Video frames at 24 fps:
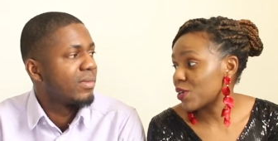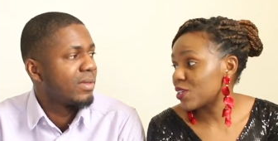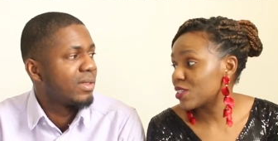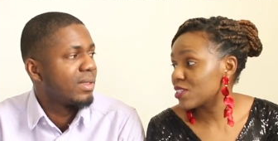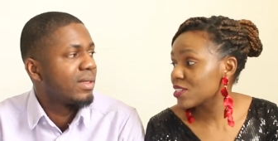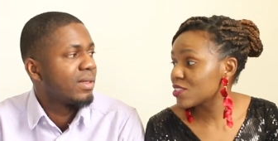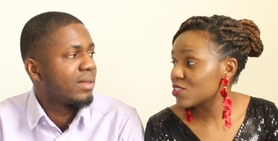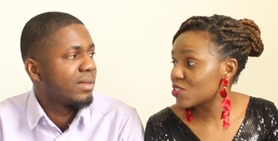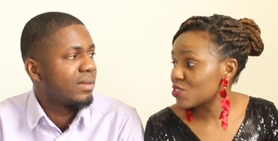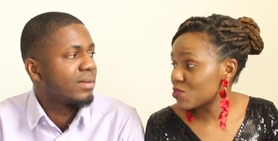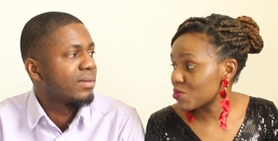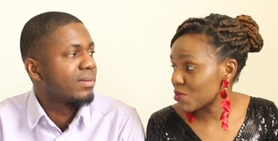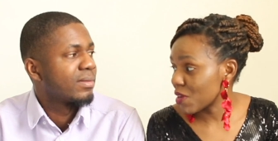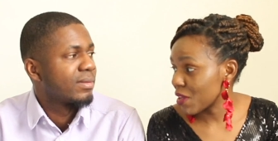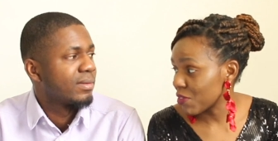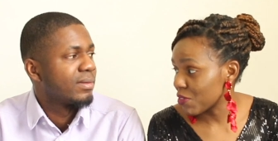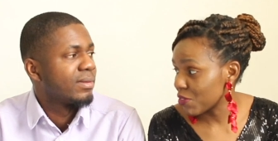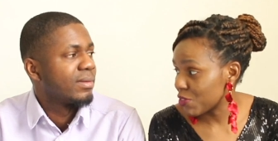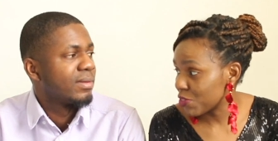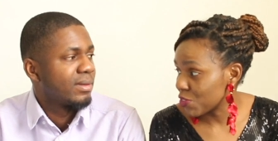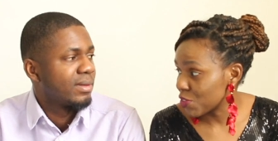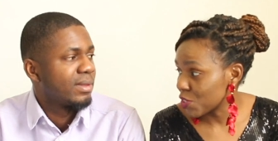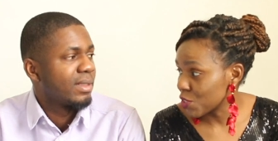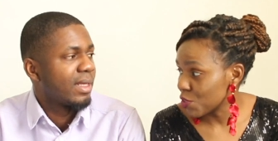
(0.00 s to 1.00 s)
Speaker 1: body yeah.
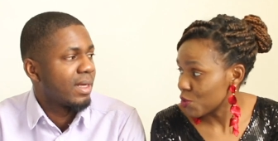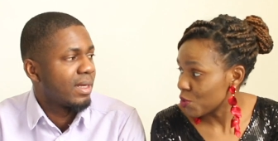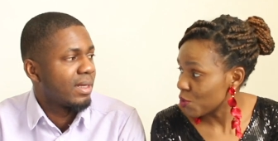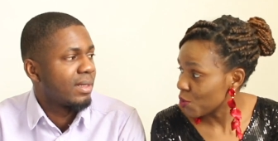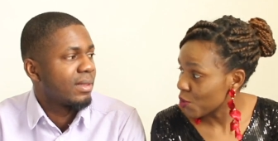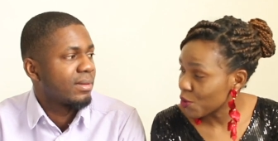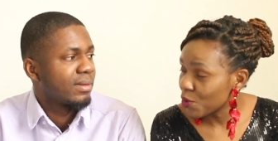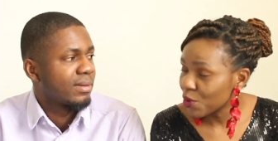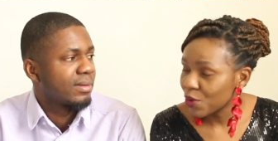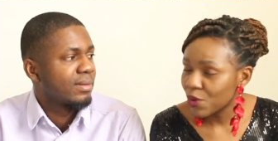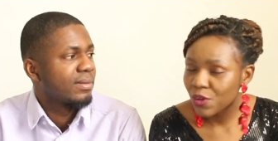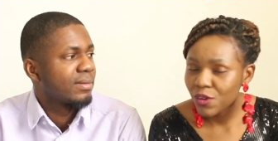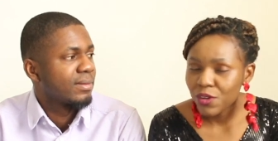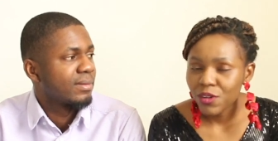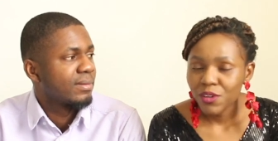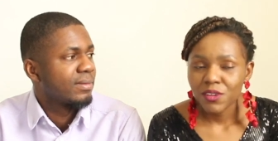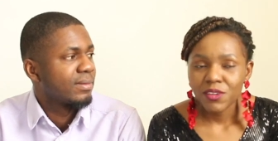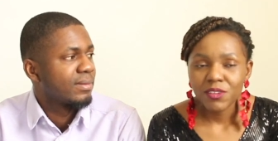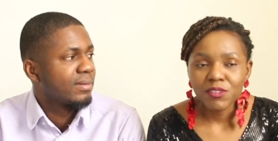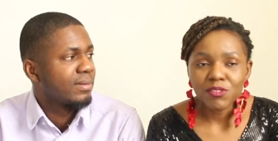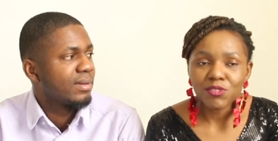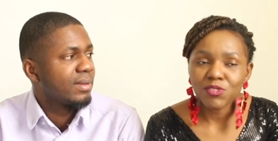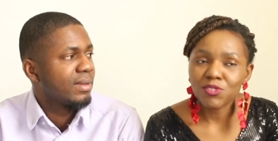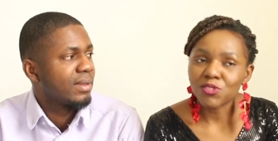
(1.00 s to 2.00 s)
strength, you yeah. know.
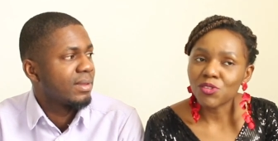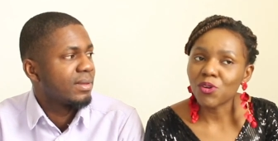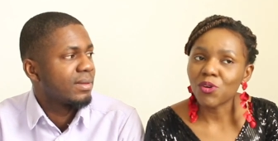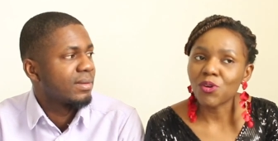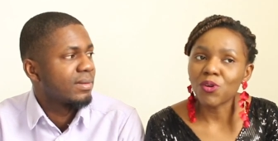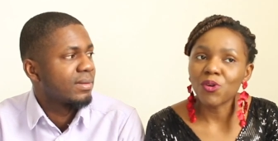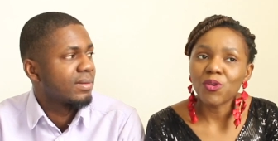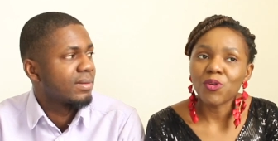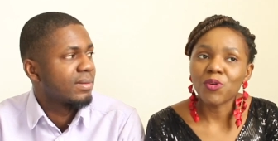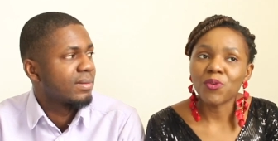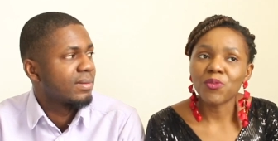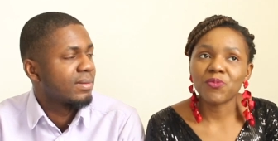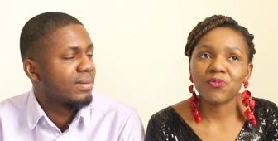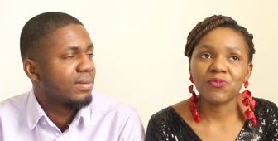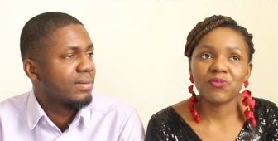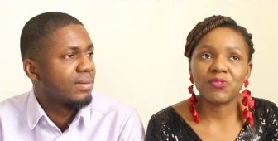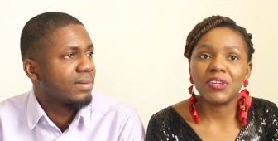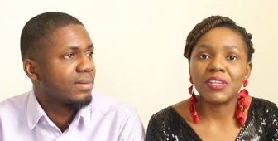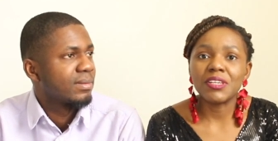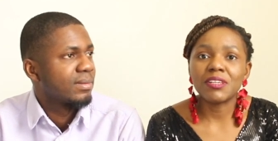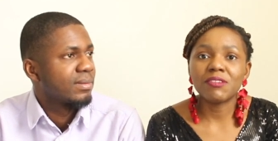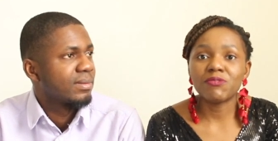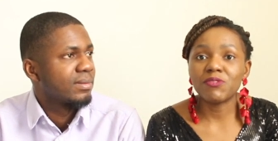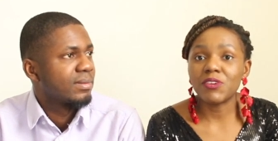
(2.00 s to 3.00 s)
So
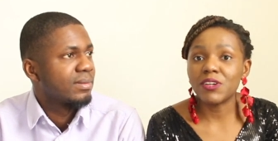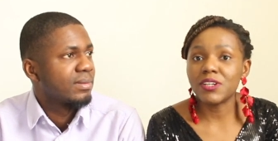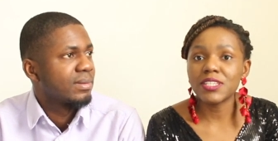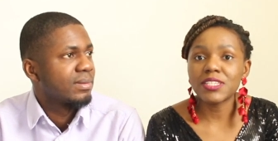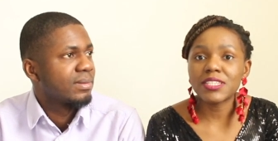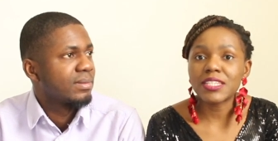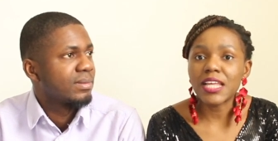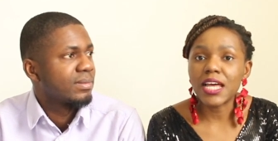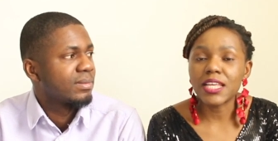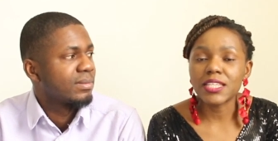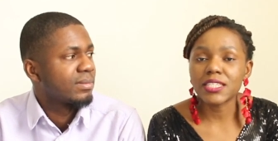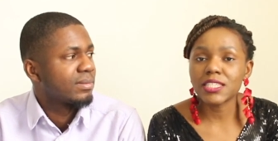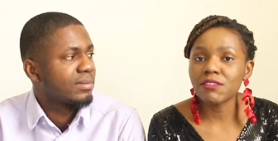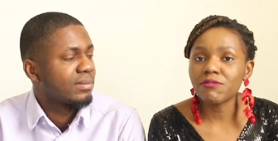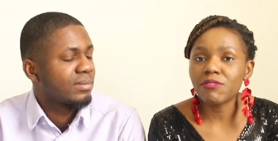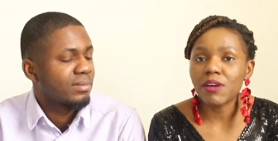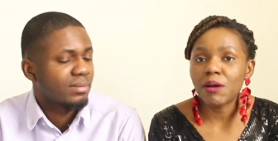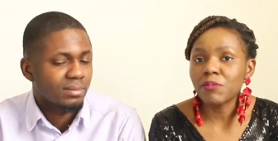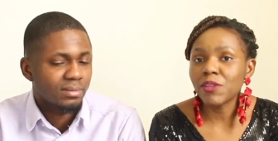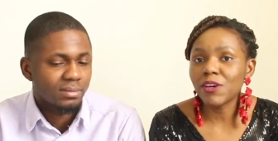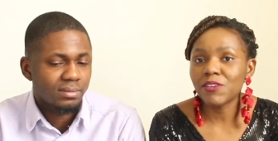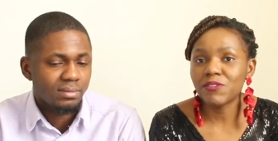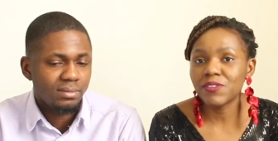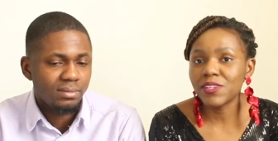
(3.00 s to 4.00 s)
for instance, if
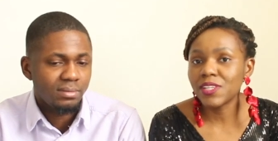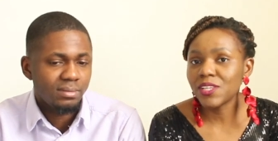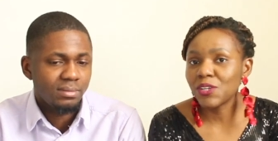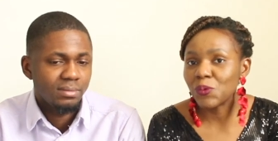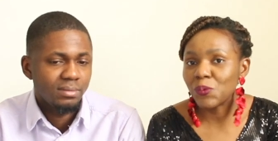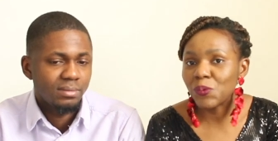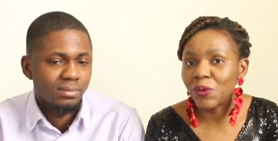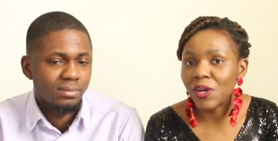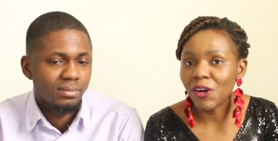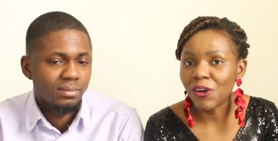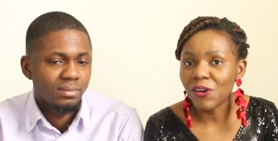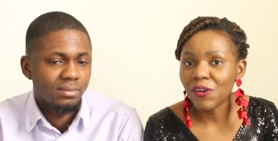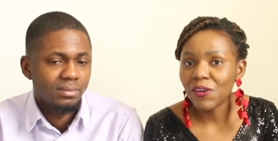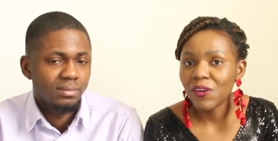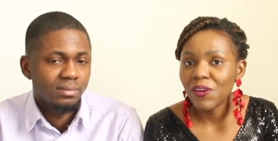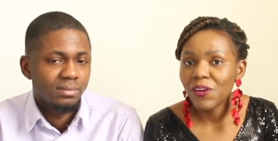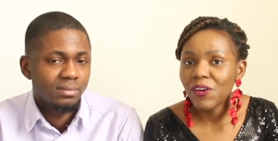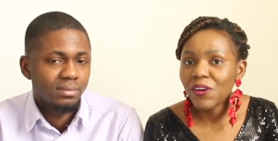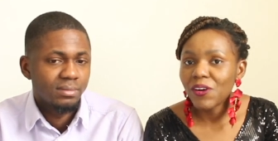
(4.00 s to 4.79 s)
I'm not feeling well,